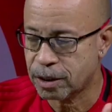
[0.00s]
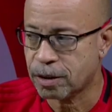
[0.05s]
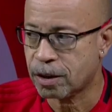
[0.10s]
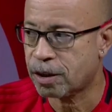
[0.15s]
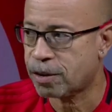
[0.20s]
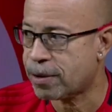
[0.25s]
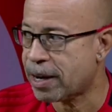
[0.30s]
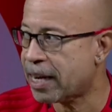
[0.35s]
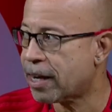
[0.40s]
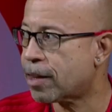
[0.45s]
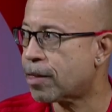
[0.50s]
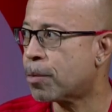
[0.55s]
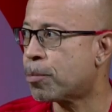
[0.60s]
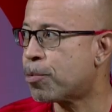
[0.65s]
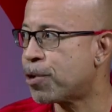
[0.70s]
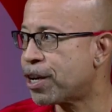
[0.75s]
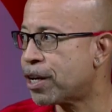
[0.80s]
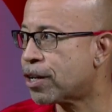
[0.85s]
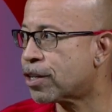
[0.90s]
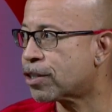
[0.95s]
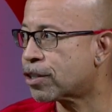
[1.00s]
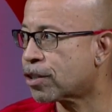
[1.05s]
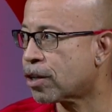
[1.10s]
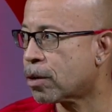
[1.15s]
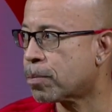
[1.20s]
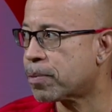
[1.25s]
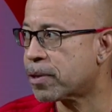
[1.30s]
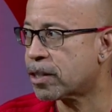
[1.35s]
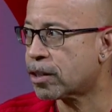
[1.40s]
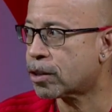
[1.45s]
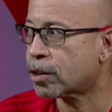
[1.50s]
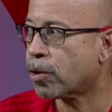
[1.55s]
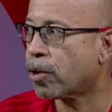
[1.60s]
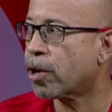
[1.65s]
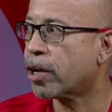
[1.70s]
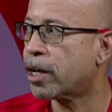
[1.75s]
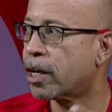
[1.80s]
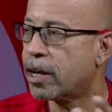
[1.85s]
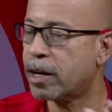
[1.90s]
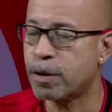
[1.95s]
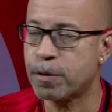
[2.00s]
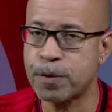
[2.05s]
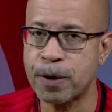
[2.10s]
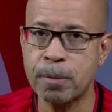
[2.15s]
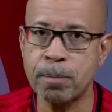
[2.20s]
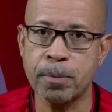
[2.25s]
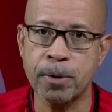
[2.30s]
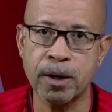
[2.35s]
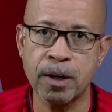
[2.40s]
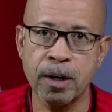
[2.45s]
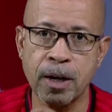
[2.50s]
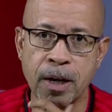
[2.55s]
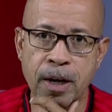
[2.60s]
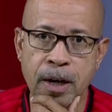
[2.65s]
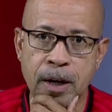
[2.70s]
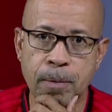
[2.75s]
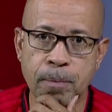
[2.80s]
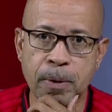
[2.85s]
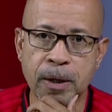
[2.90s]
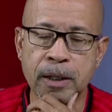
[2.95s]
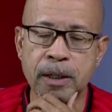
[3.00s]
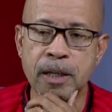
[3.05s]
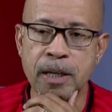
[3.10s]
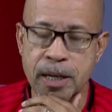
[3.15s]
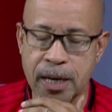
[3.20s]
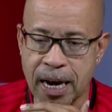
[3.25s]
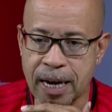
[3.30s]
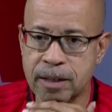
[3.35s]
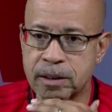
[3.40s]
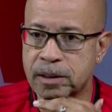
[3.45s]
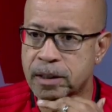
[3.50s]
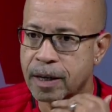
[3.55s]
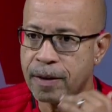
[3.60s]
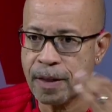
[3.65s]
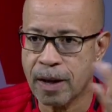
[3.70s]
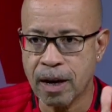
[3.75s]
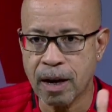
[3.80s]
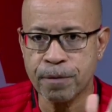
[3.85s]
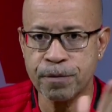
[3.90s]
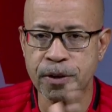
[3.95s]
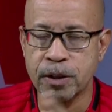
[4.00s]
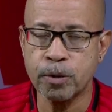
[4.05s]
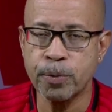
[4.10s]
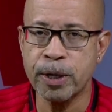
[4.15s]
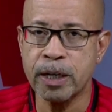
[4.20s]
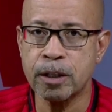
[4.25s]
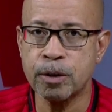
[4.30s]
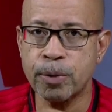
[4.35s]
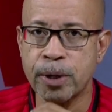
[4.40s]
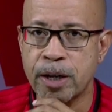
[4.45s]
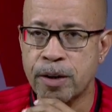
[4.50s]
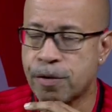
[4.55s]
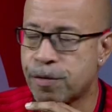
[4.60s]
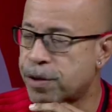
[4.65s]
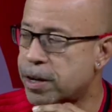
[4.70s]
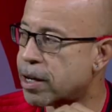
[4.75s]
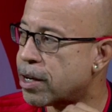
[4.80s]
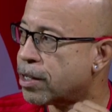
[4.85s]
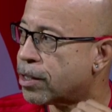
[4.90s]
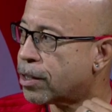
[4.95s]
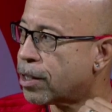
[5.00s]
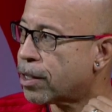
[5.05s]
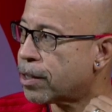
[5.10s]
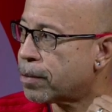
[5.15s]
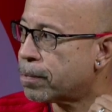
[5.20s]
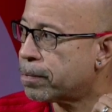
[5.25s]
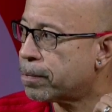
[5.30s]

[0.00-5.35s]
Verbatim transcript: going to ride at the Breeders' Cup and yeah. so on in November. But he has said that after 2023, he's done.